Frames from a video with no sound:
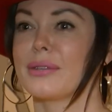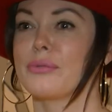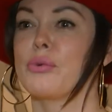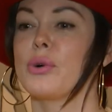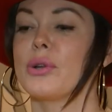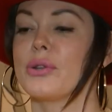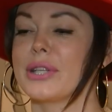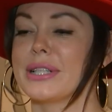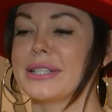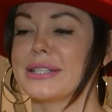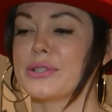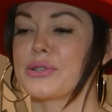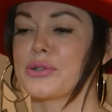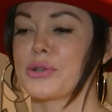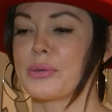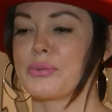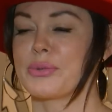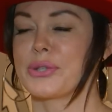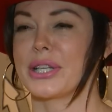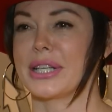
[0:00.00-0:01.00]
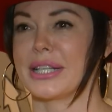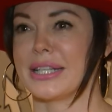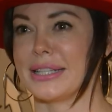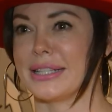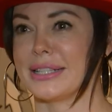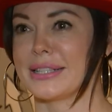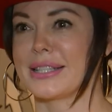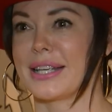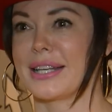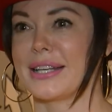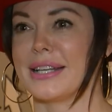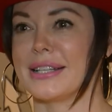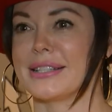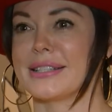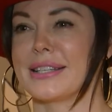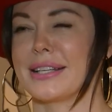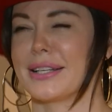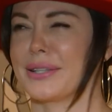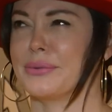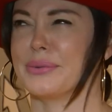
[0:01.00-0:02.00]
Well, the description in the Sundance
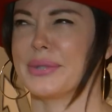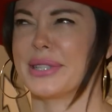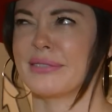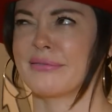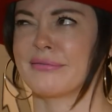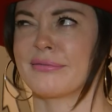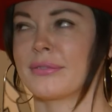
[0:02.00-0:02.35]
thing, I'm like,